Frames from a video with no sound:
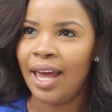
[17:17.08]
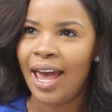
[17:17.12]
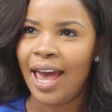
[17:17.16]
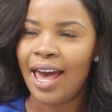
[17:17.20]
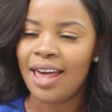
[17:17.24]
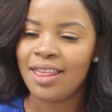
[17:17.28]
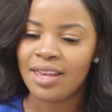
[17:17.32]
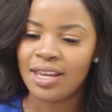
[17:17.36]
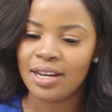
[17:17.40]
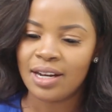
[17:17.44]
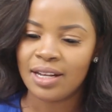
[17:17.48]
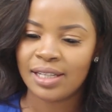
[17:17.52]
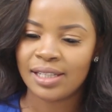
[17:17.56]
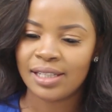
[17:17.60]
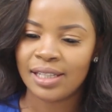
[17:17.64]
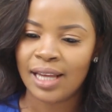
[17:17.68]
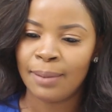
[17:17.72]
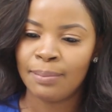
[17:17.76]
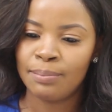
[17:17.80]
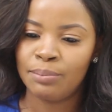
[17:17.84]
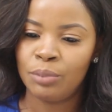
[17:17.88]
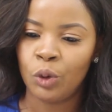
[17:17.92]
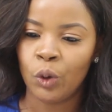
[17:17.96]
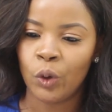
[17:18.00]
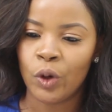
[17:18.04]
And then at
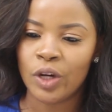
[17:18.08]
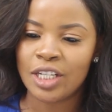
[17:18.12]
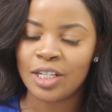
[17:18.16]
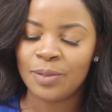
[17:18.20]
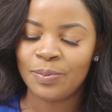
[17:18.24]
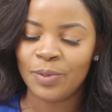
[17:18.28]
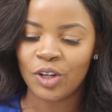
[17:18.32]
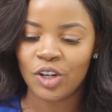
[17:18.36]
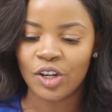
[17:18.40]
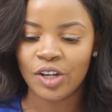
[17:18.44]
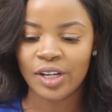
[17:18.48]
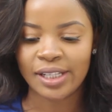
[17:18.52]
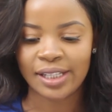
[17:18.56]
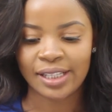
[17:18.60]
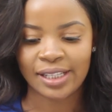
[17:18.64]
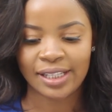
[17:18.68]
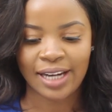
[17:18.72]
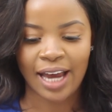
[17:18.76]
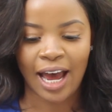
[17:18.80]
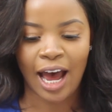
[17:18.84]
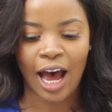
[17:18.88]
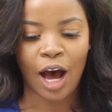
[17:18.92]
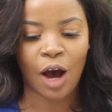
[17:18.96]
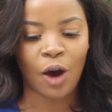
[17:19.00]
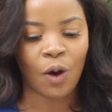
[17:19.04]
some point, because
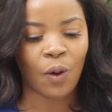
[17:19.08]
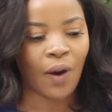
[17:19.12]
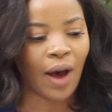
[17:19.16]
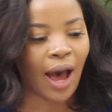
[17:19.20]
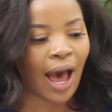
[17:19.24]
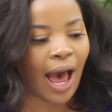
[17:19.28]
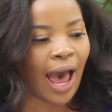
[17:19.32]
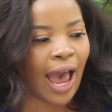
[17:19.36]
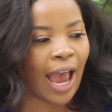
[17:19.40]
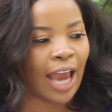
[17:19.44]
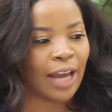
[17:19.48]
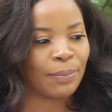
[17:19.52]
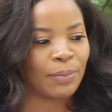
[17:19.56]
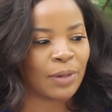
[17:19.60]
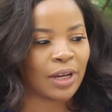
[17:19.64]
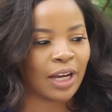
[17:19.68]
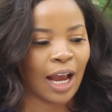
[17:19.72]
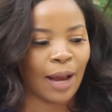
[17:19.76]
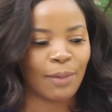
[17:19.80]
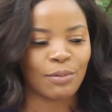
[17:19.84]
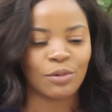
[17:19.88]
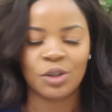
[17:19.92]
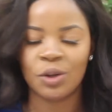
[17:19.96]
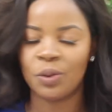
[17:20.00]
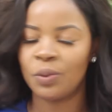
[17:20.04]
now I had
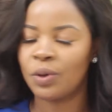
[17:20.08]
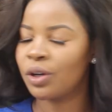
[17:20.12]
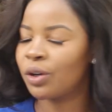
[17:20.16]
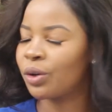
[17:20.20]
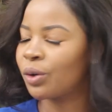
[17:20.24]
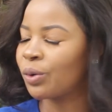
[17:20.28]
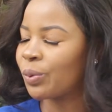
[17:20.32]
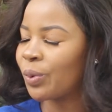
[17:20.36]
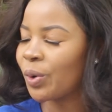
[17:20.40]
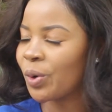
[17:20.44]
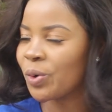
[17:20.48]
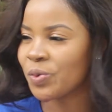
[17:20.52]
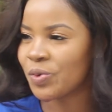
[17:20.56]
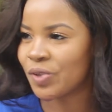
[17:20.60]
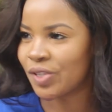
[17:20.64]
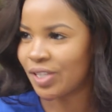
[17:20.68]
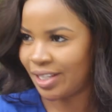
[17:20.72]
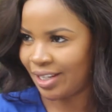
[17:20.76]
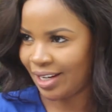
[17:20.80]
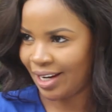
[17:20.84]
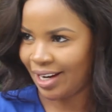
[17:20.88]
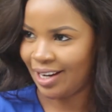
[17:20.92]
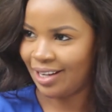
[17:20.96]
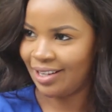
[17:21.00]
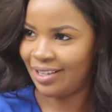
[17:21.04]
become so
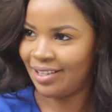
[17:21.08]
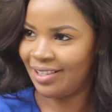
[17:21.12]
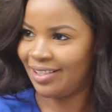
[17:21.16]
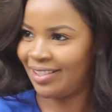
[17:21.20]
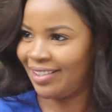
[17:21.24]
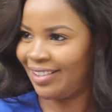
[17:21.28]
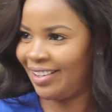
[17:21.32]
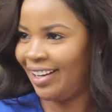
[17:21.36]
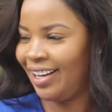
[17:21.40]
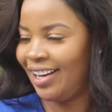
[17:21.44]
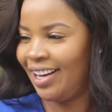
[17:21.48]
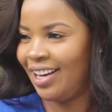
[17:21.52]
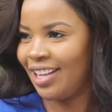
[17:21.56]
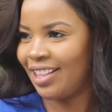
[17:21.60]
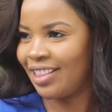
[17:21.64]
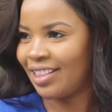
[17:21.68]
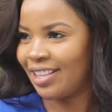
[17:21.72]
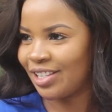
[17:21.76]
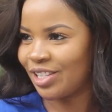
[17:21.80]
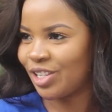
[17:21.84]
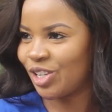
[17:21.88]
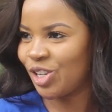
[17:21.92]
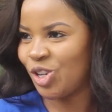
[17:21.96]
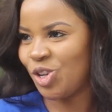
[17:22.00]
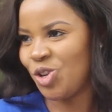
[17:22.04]
engrossed in
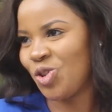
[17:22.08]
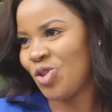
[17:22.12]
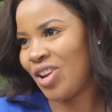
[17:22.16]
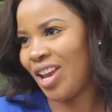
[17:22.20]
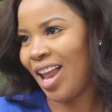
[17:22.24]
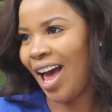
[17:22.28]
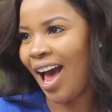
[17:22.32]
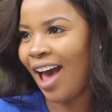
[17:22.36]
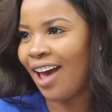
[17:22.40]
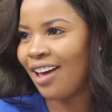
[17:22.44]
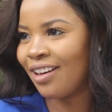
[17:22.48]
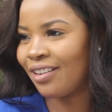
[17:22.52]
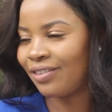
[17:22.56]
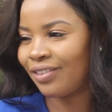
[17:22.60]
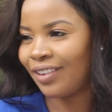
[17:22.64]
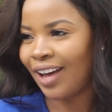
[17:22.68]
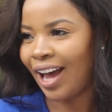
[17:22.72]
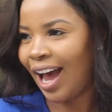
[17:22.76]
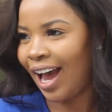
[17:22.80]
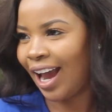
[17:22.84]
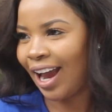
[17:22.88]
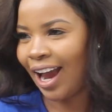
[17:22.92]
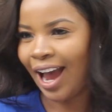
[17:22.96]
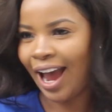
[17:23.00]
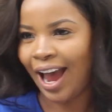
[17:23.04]
this new life,
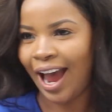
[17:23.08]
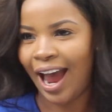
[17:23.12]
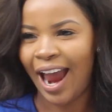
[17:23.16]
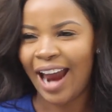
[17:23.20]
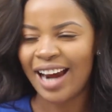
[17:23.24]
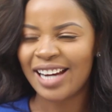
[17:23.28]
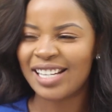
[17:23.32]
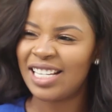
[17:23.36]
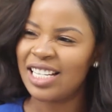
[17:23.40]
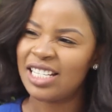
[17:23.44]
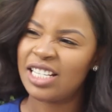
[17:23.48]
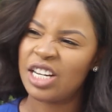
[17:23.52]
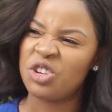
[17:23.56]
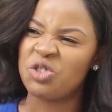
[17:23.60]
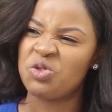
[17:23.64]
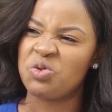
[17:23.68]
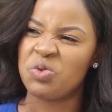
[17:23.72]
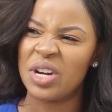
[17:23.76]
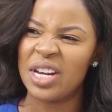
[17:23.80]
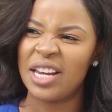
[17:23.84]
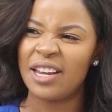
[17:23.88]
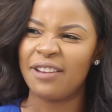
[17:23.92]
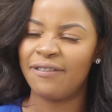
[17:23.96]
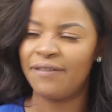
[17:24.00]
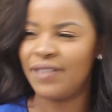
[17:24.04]
I, I actually didn't
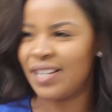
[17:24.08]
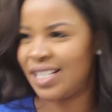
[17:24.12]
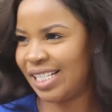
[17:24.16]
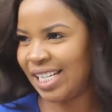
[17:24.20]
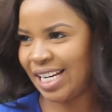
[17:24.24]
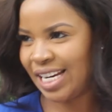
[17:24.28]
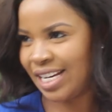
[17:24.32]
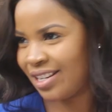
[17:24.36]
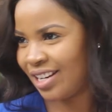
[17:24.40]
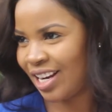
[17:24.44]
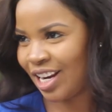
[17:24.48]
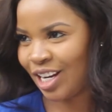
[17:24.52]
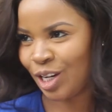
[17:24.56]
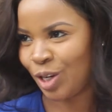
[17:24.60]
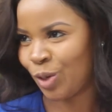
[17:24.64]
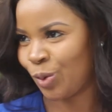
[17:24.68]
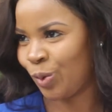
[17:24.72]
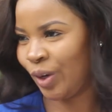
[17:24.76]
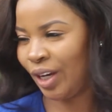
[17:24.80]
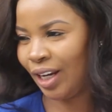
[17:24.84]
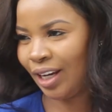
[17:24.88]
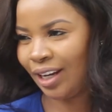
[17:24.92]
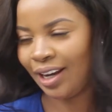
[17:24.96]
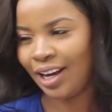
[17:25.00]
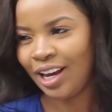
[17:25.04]
really fit in
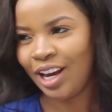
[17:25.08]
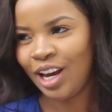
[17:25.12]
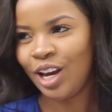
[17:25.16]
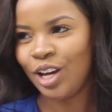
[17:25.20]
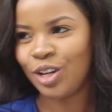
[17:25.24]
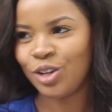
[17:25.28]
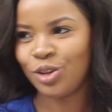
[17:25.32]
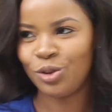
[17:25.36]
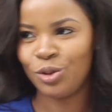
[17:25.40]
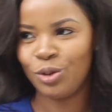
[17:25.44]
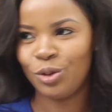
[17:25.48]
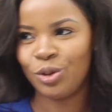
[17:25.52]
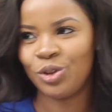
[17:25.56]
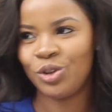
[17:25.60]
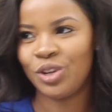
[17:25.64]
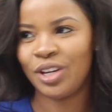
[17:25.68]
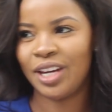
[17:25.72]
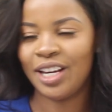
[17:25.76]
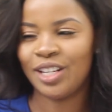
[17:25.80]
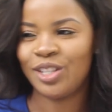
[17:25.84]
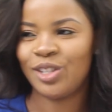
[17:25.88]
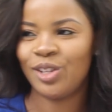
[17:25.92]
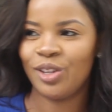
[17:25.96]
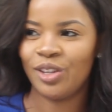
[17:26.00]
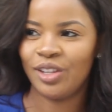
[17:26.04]
anyway. You know, you
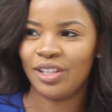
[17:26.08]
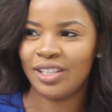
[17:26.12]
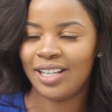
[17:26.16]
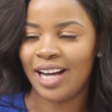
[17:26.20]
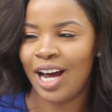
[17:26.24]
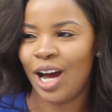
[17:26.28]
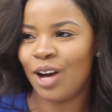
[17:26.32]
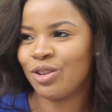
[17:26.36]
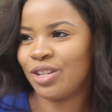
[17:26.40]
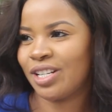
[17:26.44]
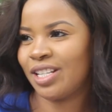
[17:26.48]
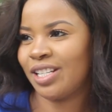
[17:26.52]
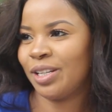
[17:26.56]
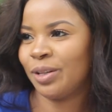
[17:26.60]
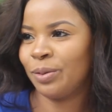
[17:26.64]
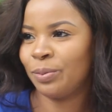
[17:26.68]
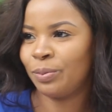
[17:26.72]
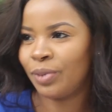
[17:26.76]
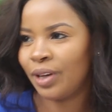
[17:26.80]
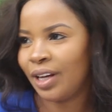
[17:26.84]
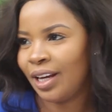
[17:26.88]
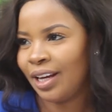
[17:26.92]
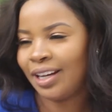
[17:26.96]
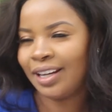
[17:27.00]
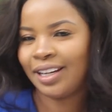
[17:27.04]
get to the township,
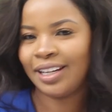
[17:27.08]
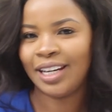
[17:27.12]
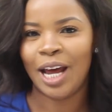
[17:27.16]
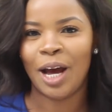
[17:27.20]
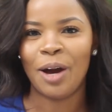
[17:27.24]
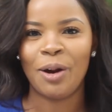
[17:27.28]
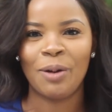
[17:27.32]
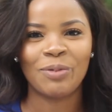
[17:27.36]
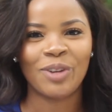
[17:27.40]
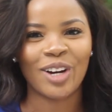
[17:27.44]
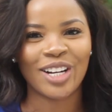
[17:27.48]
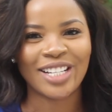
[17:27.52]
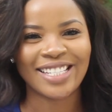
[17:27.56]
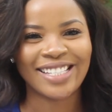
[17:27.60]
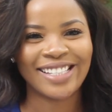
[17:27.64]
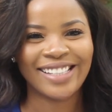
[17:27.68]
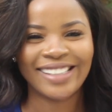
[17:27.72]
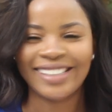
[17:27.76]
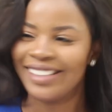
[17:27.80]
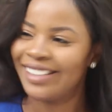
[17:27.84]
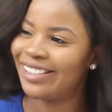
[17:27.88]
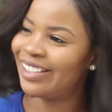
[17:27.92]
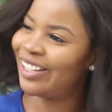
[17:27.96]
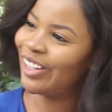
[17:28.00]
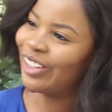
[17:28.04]
now I'm
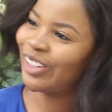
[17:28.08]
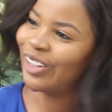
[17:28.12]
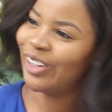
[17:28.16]
considered a